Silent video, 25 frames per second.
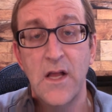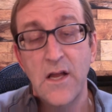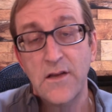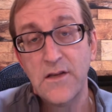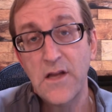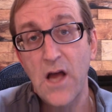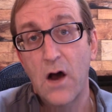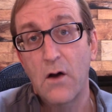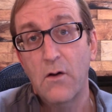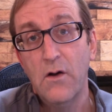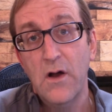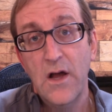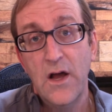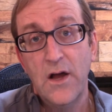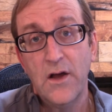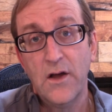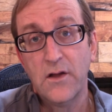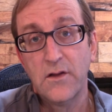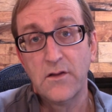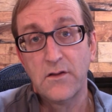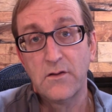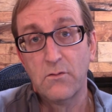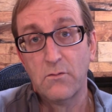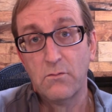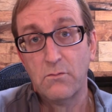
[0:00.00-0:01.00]
Now,
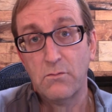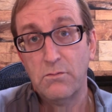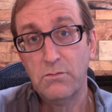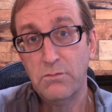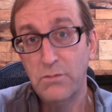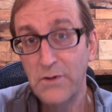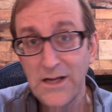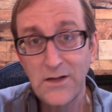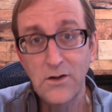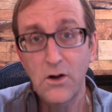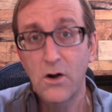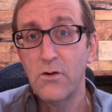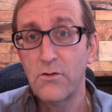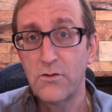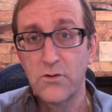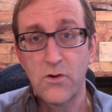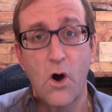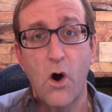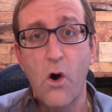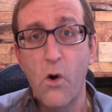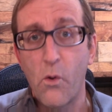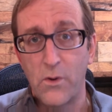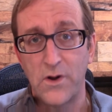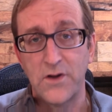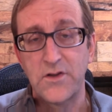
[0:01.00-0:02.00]
we don't
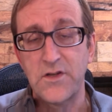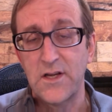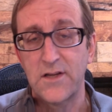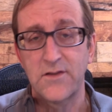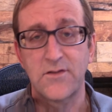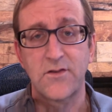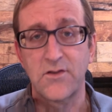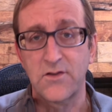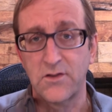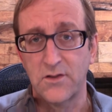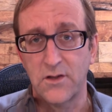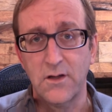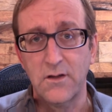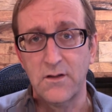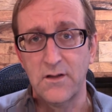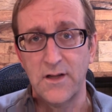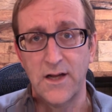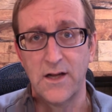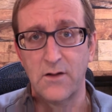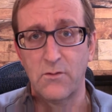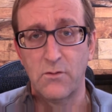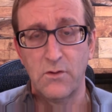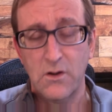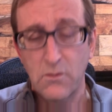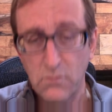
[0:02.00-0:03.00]
know what Jesus looked
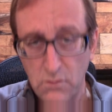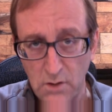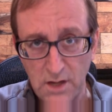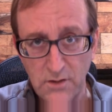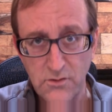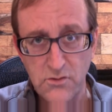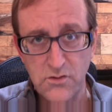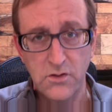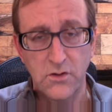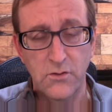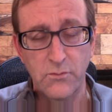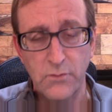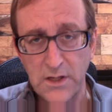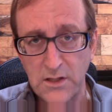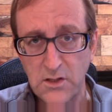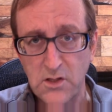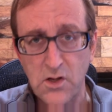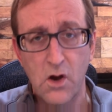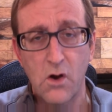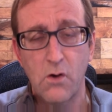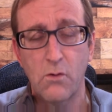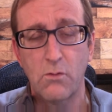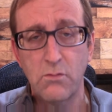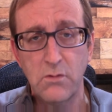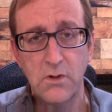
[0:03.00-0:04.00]
like. We, in truth, we
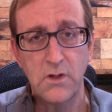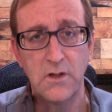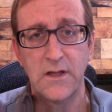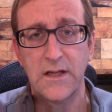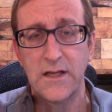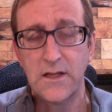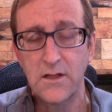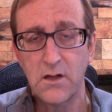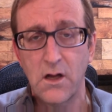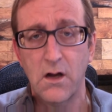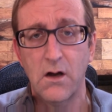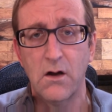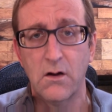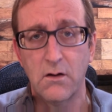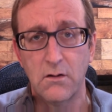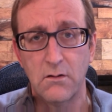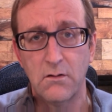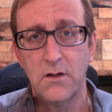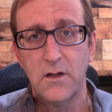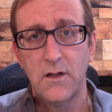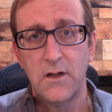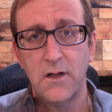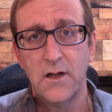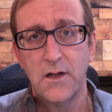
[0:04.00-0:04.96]
don't really know.